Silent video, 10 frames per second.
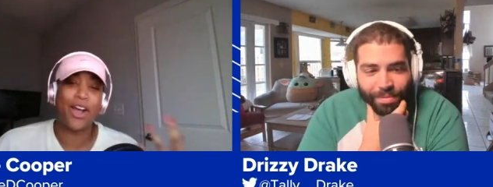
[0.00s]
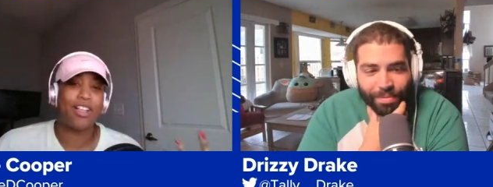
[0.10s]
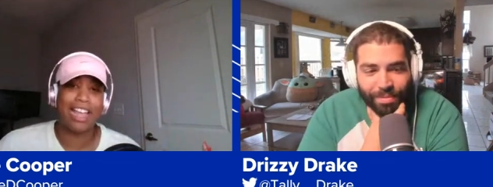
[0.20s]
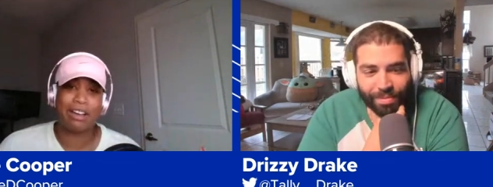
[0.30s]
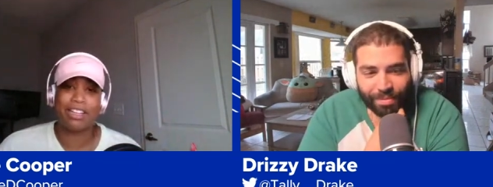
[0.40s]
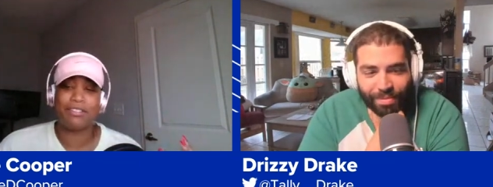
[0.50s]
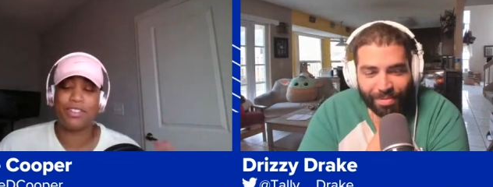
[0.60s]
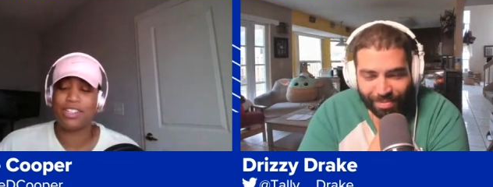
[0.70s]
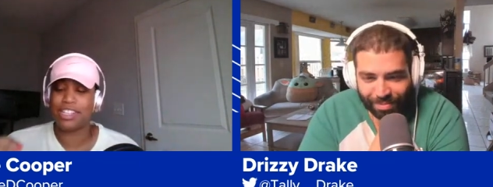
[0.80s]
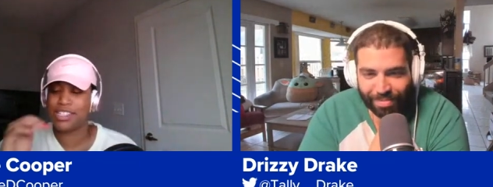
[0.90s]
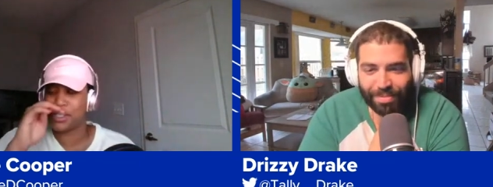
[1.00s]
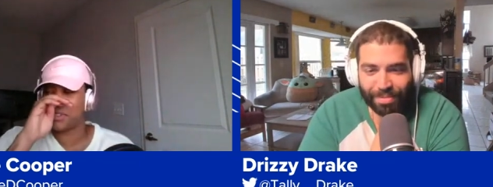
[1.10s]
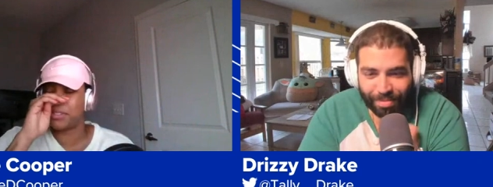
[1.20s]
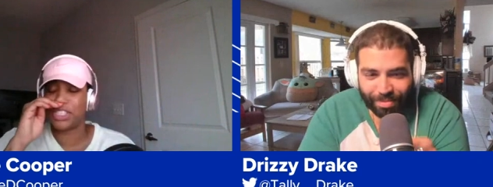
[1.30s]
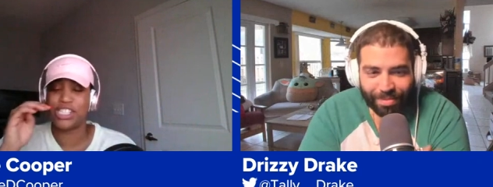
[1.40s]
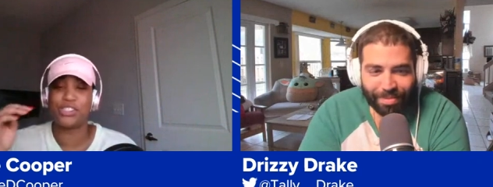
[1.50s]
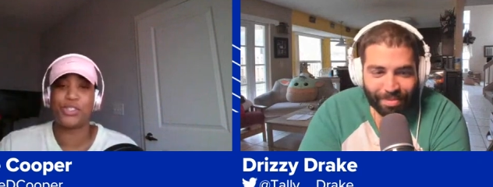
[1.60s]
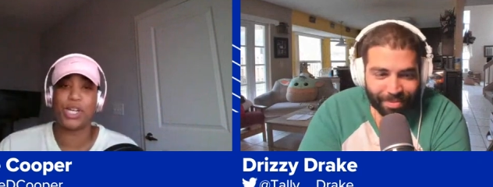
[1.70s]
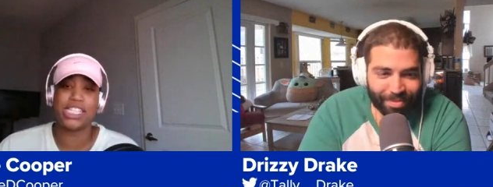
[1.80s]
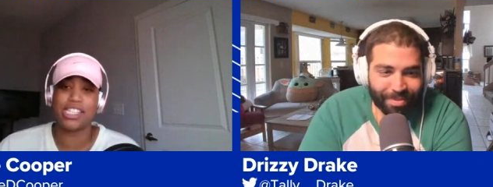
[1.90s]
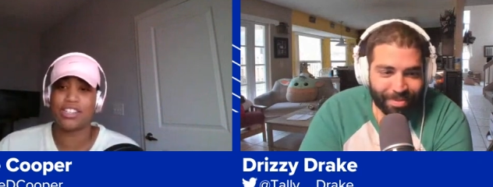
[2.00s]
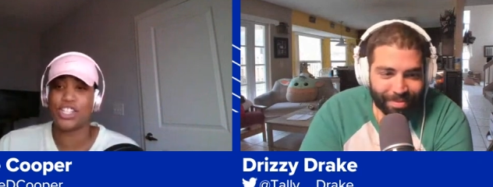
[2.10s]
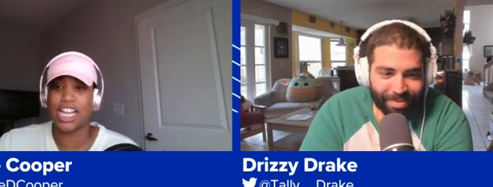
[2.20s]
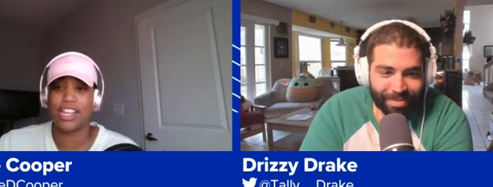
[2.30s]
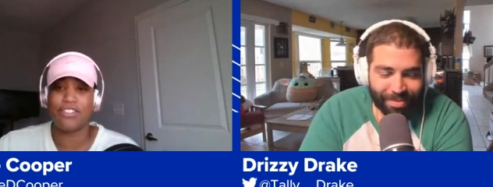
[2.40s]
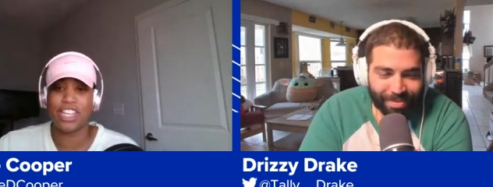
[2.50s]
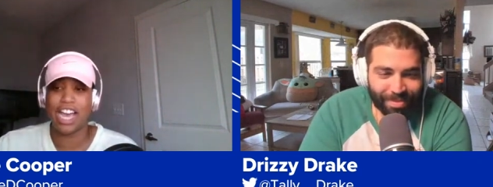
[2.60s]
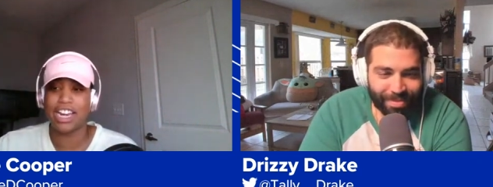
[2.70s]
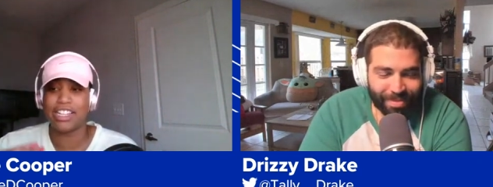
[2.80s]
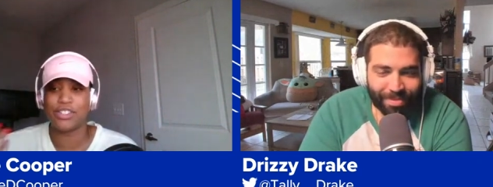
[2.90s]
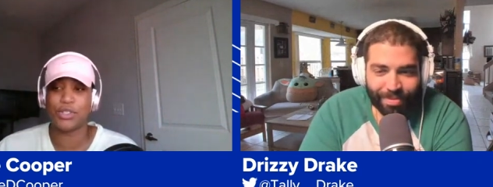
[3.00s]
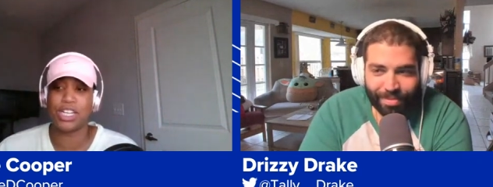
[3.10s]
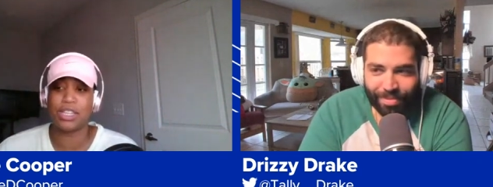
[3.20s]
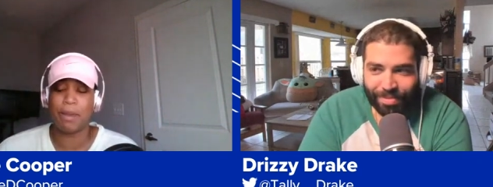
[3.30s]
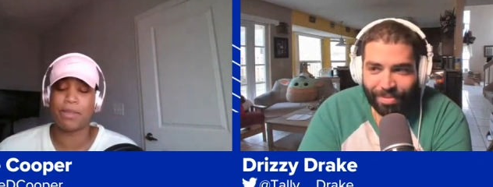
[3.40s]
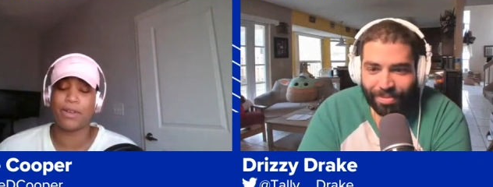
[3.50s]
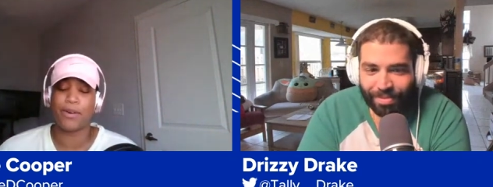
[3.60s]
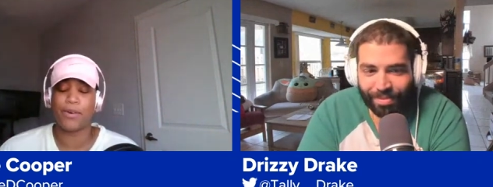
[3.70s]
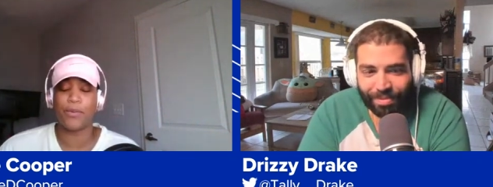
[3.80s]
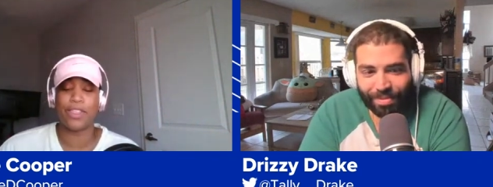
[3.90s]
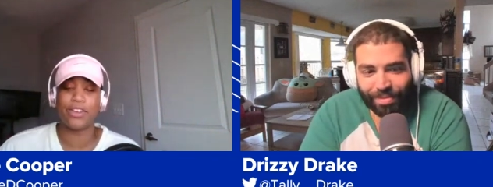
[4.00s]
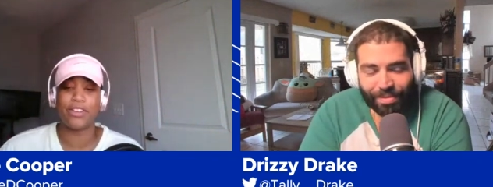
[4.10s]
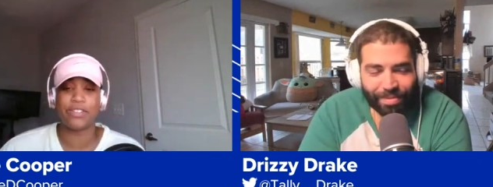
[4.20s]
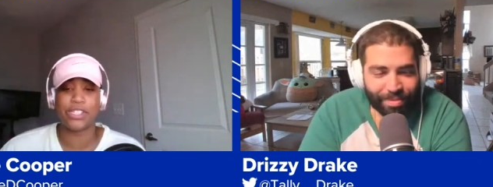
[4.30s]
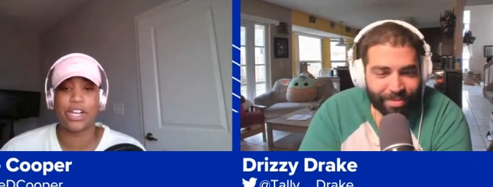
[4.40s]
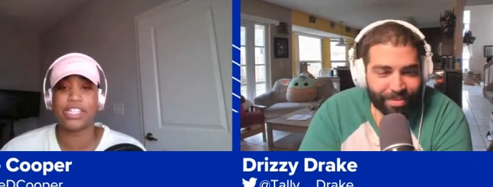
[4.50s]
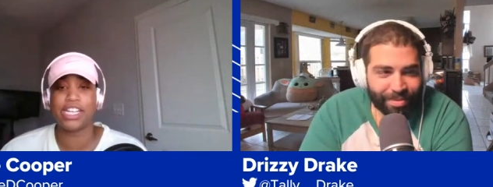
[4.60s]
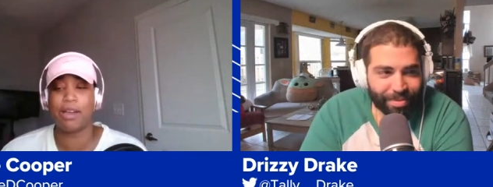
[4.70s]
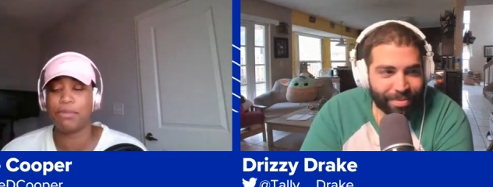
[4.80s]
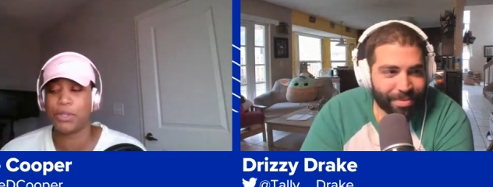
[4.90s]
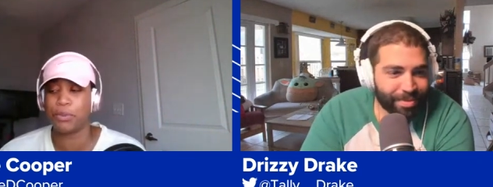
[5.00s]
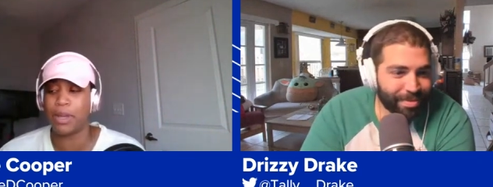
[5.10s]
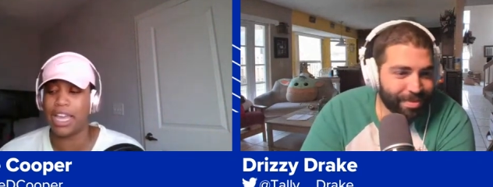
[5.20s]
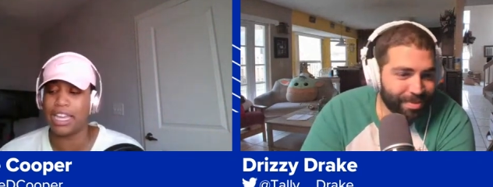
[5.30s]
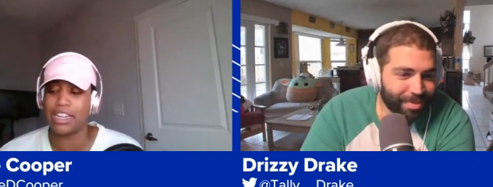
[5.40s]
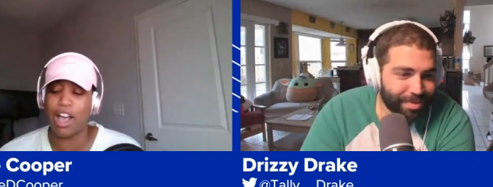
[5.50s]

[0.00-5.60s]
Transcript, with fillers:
Speaker 1: it all out if you need to. Just enjoy the sunshine if you got it. Enjoy the cold weather if it's starting to come your way.